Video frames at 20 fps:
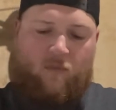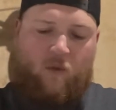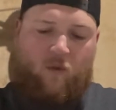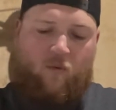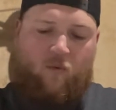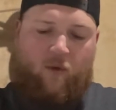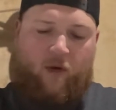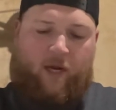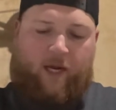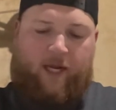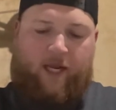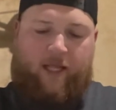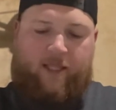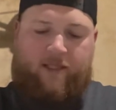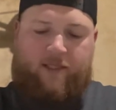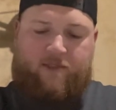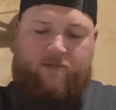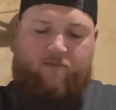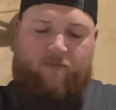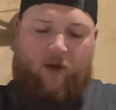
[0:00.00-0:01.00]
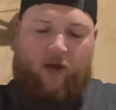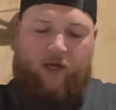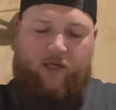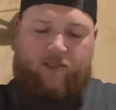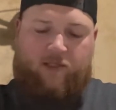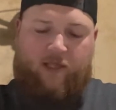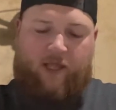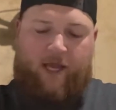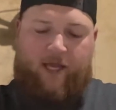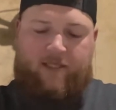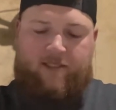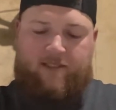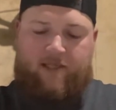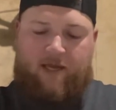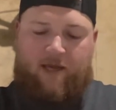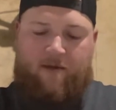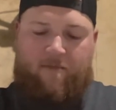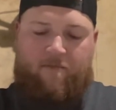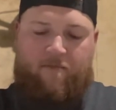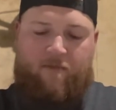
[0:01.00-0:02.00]
when I got this box last
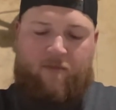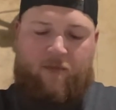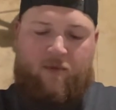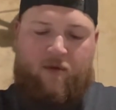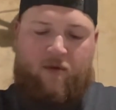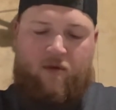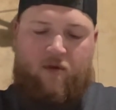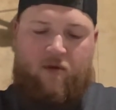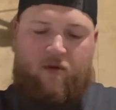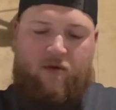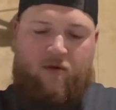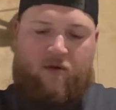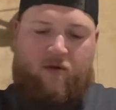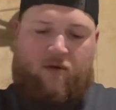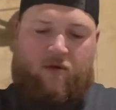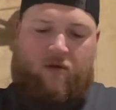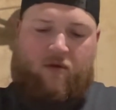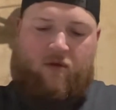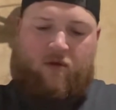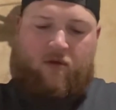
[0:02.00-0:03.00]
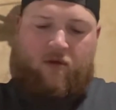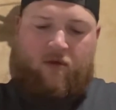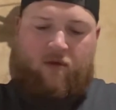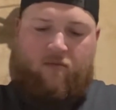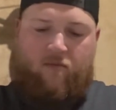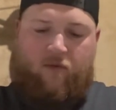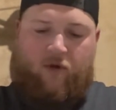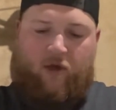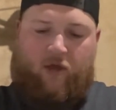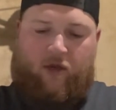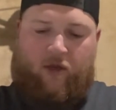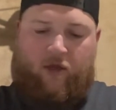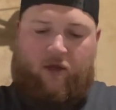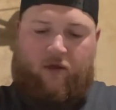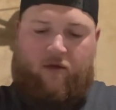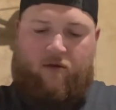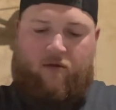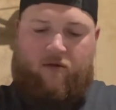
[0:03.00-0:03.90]
time. But, uh,